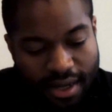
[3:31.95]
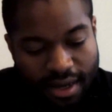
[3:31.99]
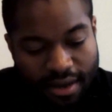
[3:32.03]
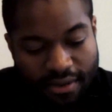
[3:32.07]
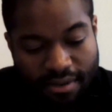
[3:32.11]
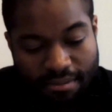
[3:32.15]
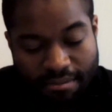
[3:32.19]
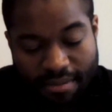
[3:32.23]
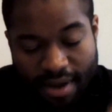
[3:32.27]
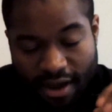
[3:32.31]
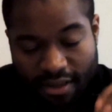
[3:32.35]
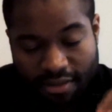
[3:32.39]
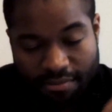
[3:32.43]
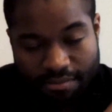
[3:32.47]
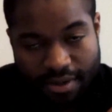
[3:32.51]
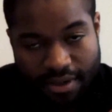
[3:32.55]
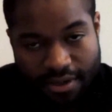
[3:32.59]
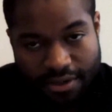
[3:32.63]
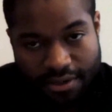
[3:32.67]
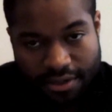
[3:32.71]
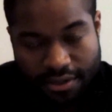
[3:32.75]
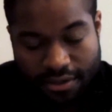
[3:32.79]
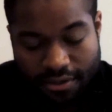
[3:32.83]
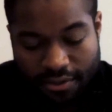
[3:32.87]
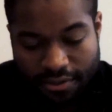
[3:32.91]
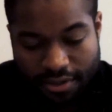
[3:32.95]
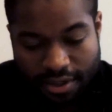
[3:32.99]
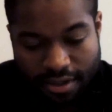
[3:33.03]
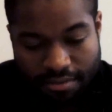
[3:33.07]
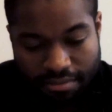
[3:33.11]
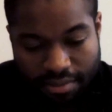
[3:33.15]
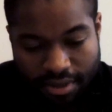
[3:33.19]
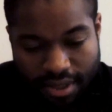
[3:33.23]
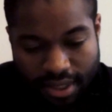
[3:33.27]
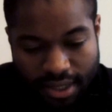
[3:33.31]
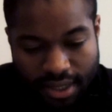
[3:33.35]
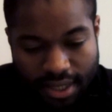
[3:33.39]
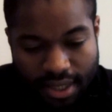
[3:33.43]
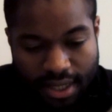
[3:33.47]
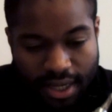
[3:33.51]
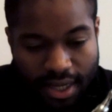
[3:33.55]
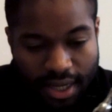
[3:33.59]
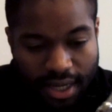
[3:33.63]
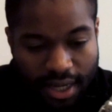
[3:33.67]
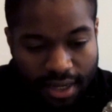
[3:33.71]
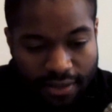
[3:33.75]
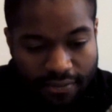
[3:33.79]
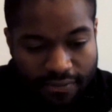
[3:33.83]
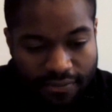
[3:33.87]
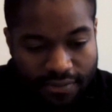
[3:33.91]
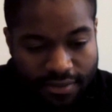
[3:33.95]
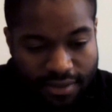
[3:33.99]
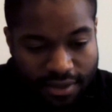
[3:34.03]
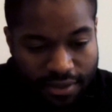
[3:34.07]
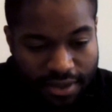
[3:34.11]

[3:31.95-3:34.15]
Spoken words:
The mouthpiece screws completely off,